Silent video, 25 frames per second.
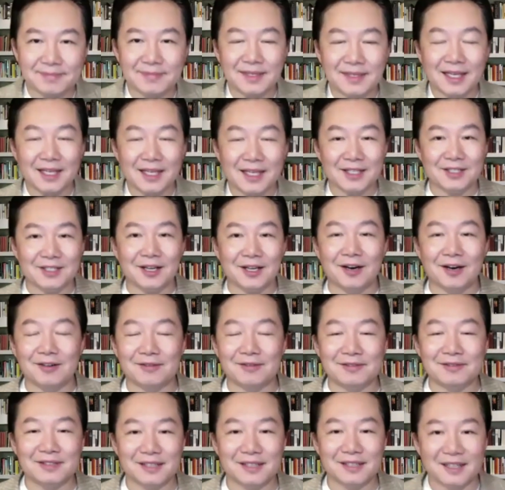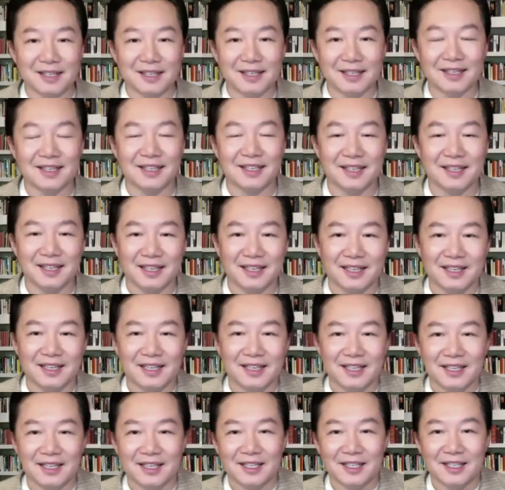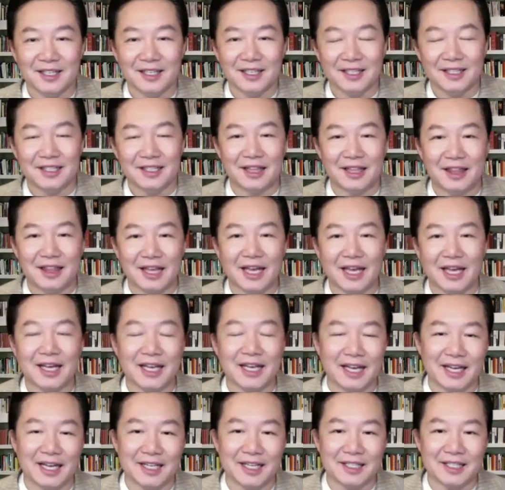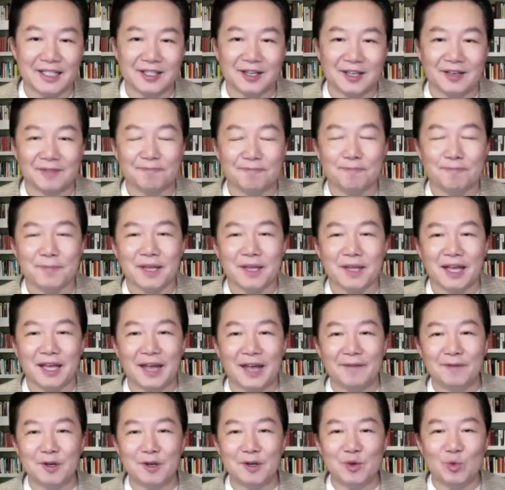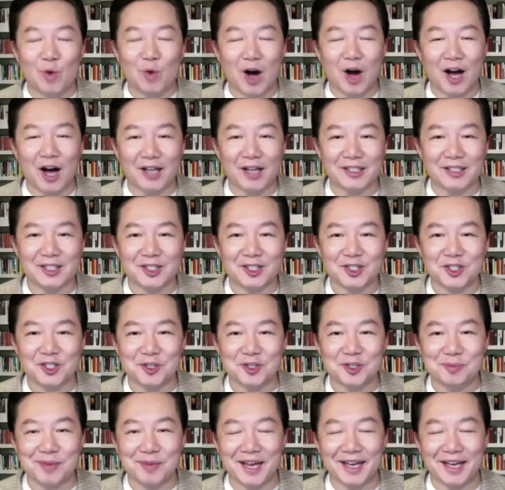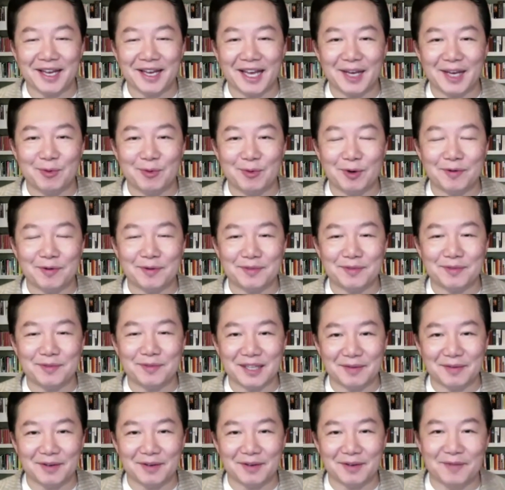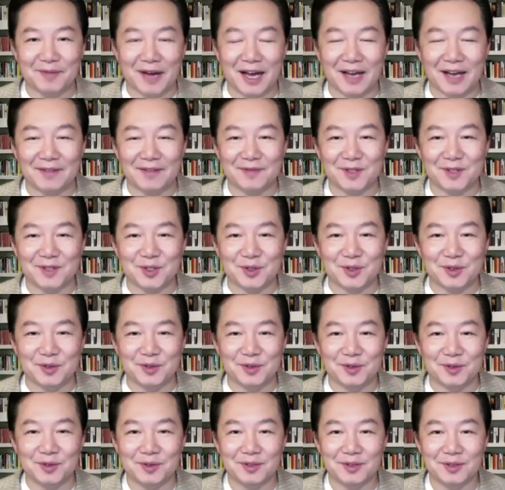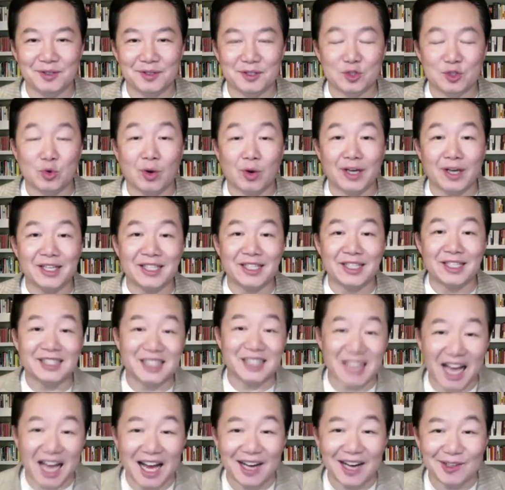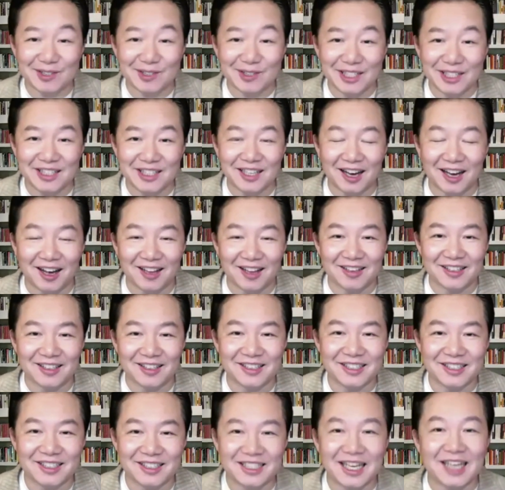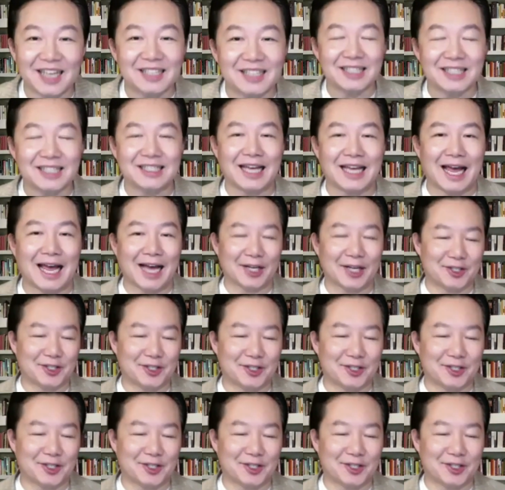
So the thing is, look, if you want to make anywhere from $75,000 to $20,000, you got to take the action.